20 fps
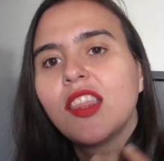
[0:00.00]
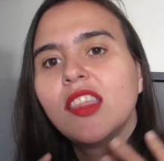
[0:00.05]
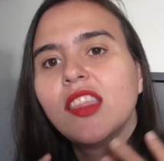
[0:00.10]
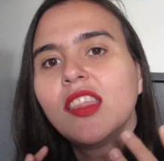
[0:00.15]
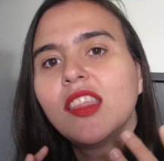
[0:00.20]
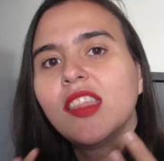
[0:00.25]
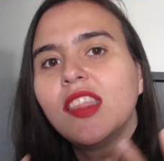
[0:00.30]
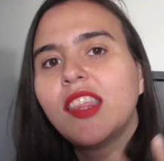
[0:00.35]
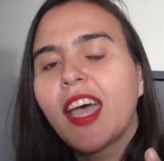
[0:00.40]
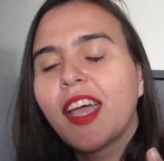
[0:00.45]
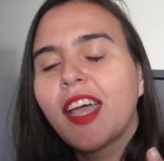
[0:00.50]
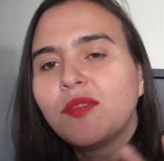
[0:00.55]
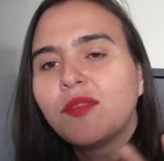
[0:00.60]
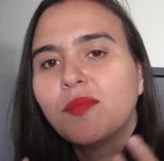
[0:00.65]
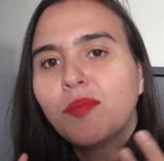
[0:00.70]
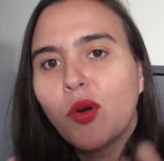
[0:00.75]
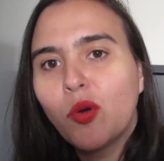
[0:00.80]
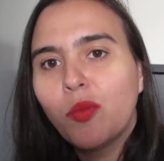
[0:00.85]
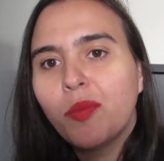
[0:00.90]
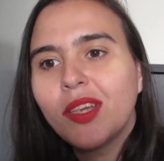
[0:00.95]
that
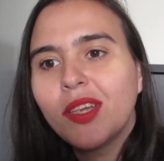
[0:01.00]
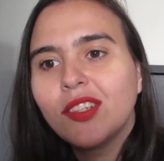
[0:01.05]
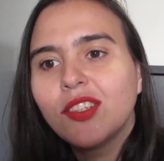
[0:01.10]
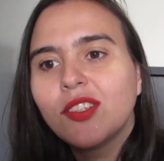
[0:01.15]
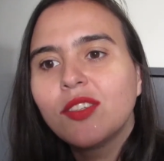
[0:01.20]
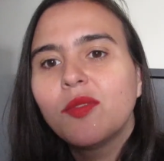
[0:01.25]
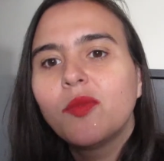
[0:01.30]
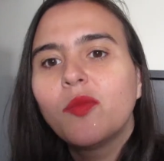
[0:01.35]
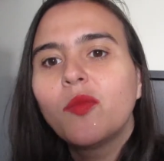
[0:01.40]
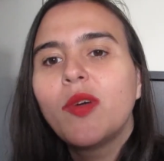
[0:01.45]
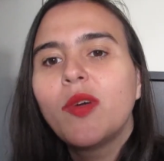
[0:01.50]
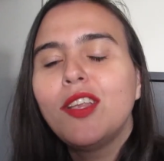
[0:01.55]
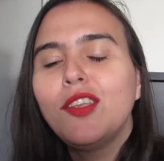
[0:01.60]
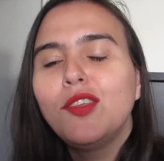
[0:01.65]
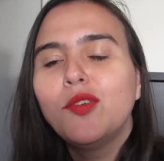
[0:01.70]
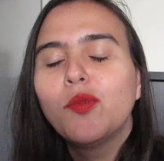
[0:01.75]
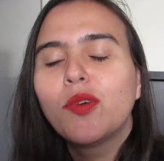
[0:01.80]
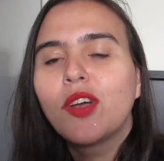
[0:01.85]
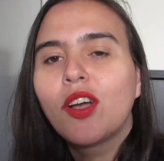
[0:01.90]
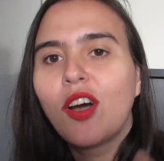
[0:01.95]
moment when
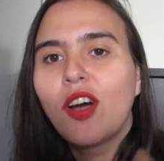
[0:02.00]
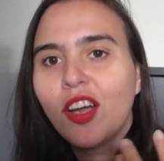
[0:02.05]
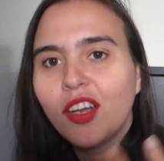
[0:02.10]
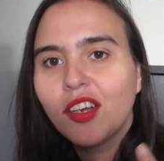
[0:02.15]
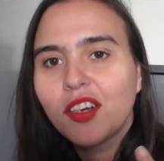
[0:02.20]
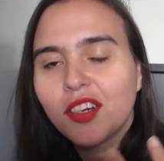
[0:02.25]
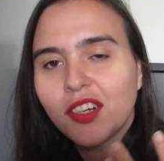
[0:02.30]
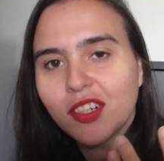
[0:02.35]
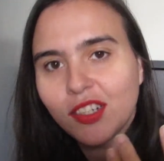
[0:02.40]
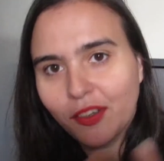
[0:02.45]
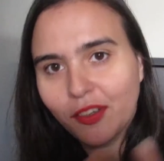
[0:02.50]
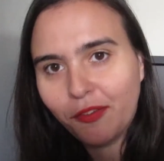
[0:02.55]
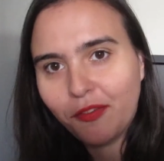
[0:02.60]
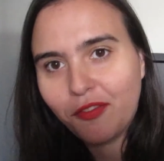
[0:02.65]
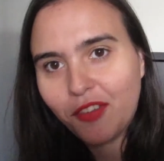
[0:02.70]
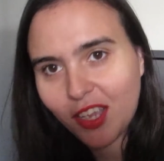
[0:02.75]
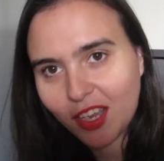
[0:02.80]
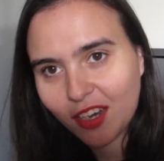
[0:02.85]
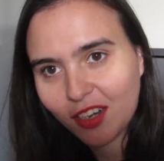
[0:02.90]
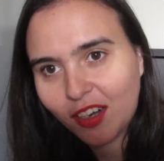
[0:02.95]
you conquer the
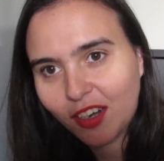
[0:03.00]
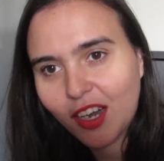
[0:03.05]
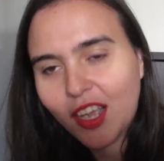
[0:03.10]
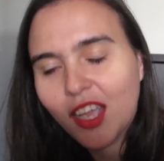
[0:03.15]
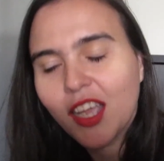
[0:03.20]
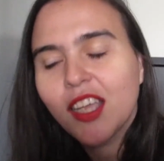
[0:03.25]
fear,